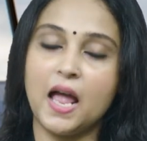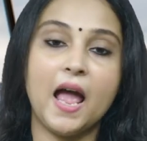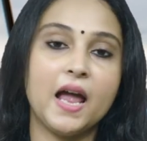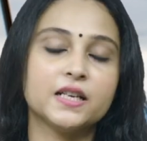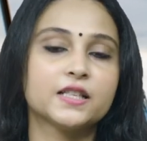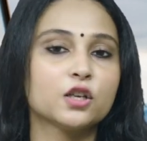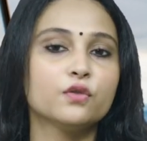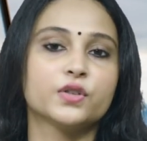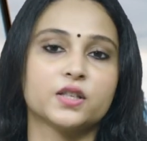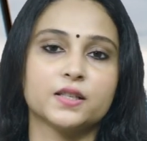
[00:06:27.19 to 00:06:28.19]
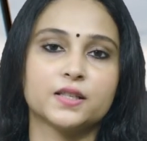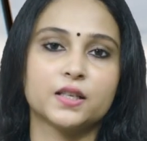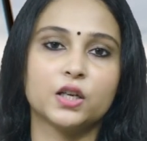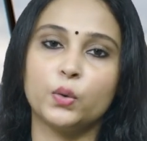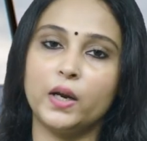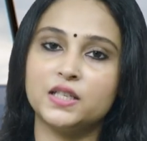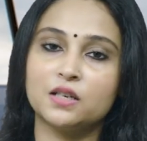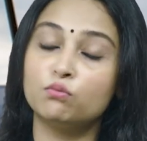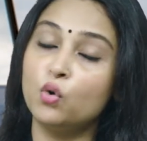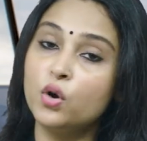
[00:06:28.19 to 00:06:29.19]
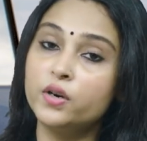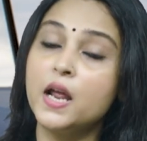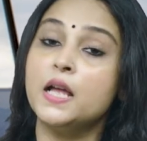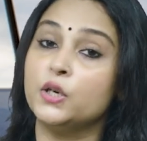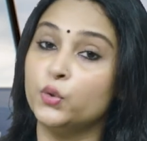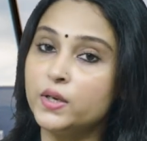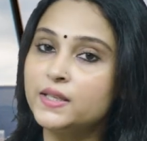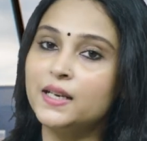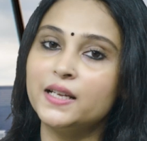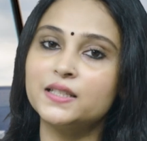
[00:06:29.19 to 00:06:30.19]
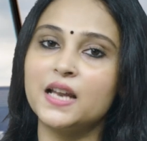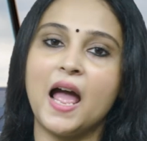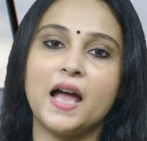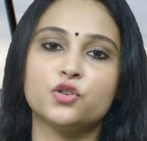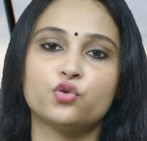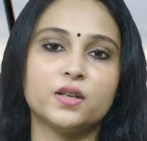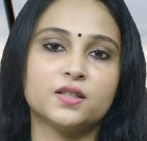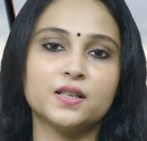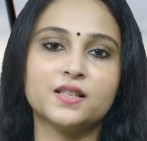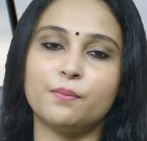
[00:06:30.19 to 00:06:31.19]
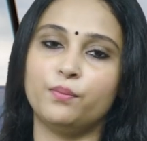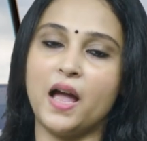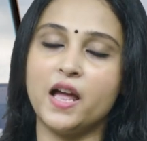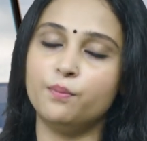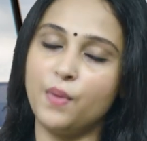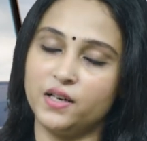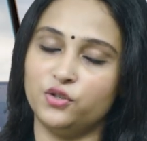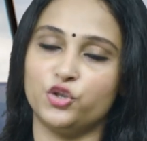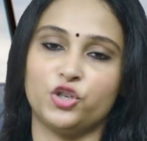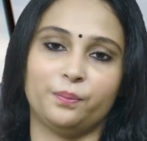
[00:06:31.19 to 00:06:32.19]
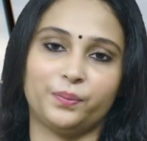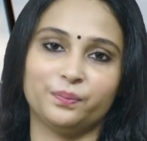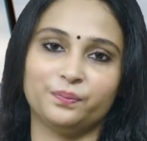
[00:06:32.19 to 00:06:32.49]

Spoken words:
and services, creating more resilient and trusted supplier partnerships.